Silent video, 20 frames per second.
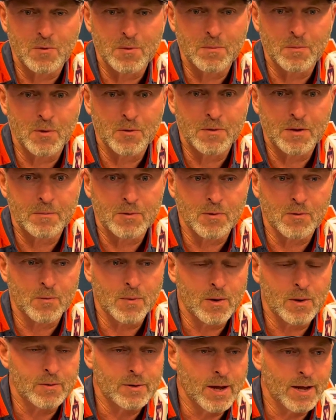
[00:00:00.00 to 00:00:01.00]
We moved him to the
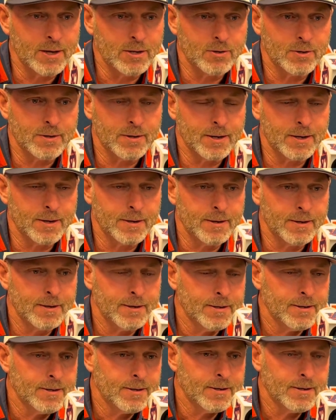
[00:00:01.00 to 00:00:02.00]
rotation and
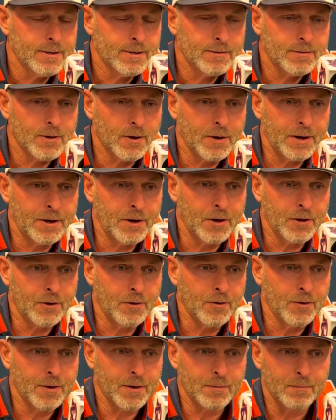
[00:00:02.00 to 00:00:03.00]
thought he did
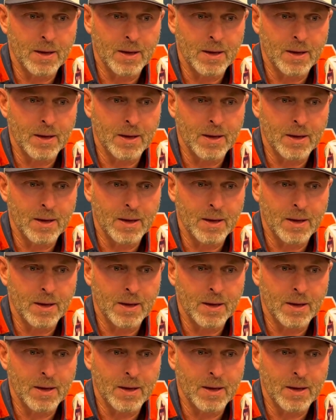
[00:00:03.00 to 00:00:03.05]
good.